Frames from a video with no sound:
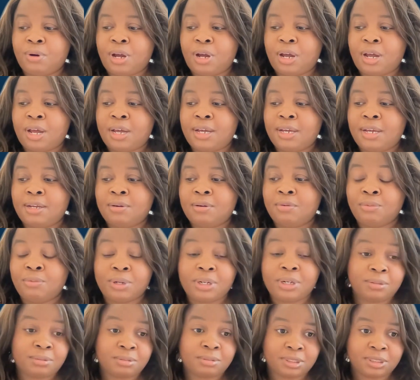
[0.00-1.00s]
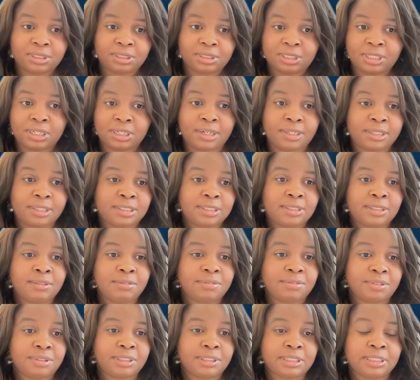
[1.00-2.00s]
when I was an IC,
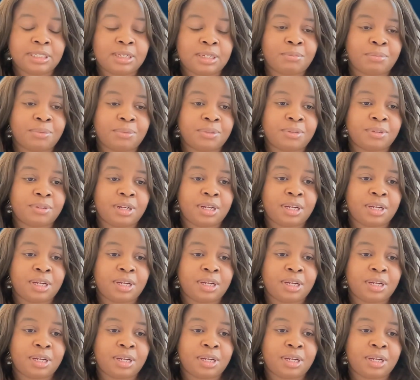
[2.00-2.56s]
for example,